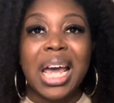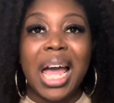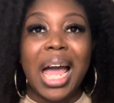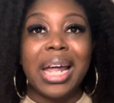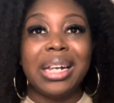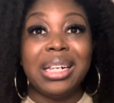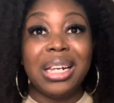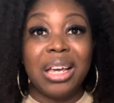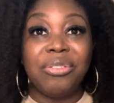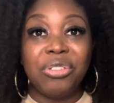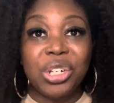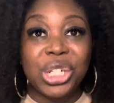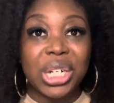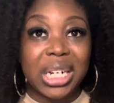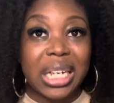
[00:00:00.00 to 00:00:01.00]
and
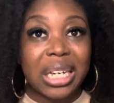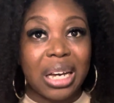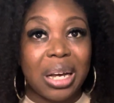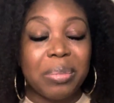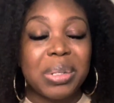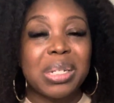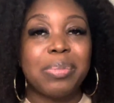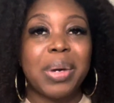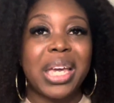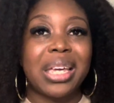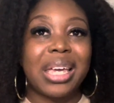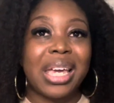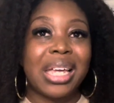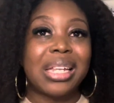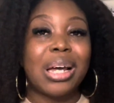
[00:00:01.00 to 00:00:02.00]
leverage ClickUp to make
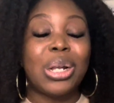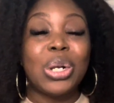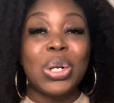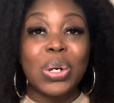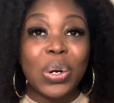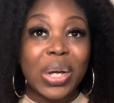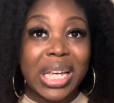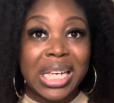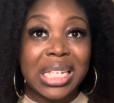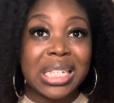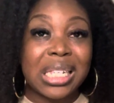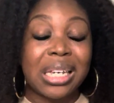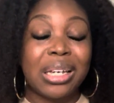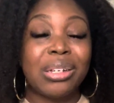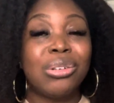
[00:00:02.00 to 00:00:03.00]
it a lot
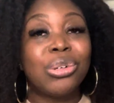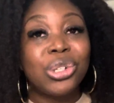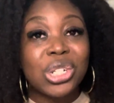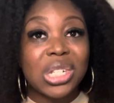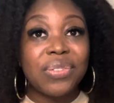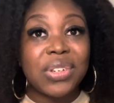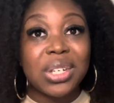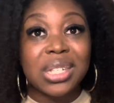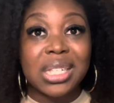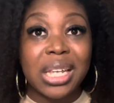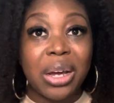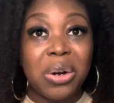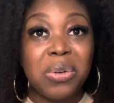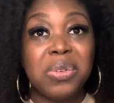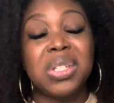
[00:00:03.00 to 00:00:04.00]
easier, not just for
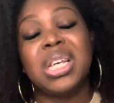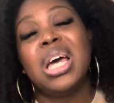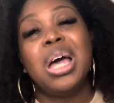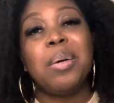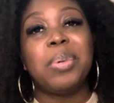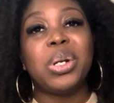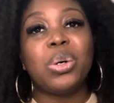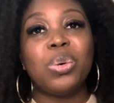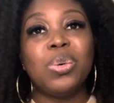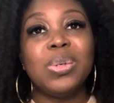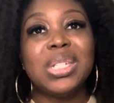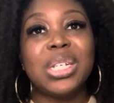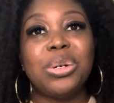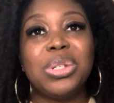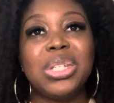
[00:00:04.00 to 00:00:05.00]
yourselves, but
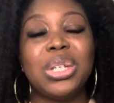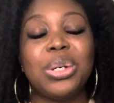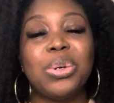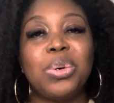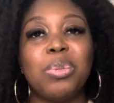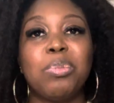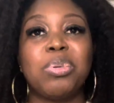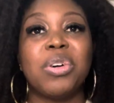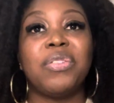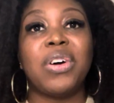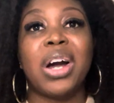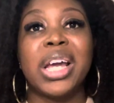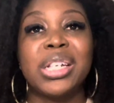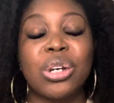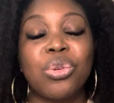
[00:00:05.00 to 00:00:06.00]
also to
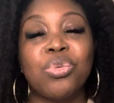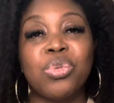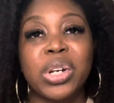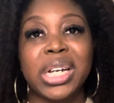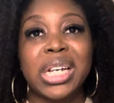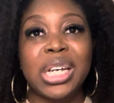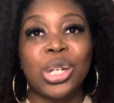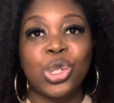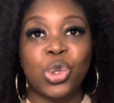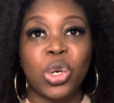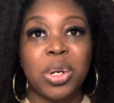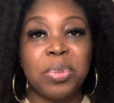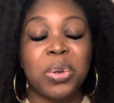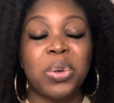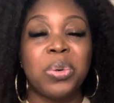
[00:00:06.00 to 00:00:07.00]
provide a really
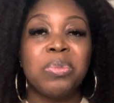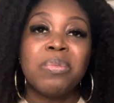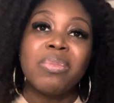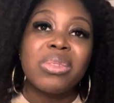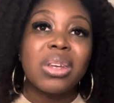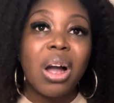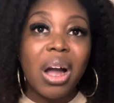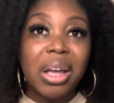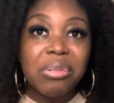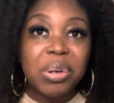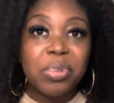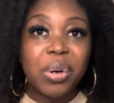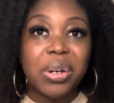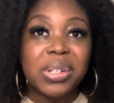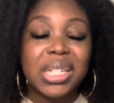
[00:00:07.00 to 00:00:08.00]
enjoyable hiring
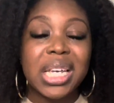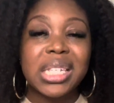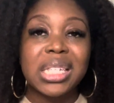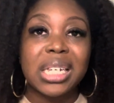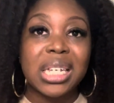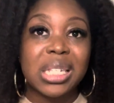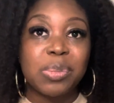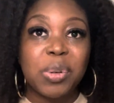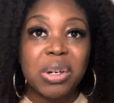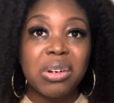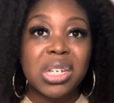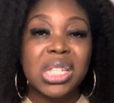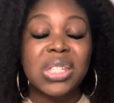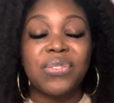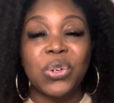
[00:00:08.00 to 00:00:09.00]
process and
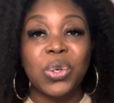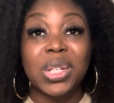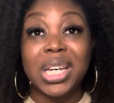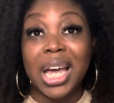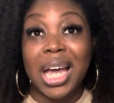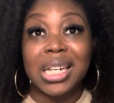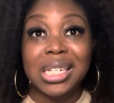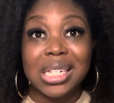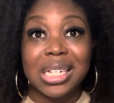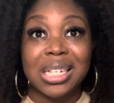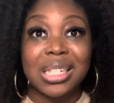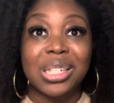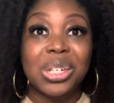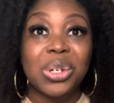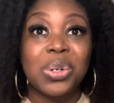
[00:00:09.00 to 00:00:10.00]
experience for the
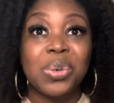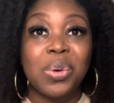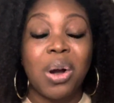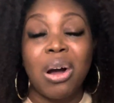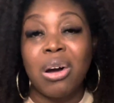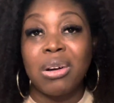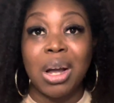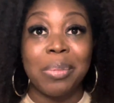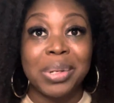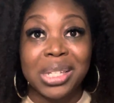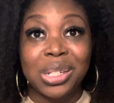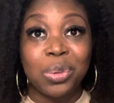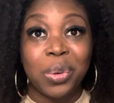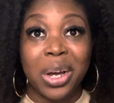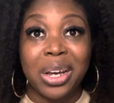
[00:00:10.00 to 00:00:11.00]
candidates who are coming
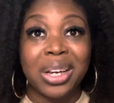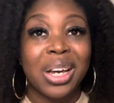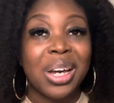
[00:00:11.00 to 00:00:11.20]
to work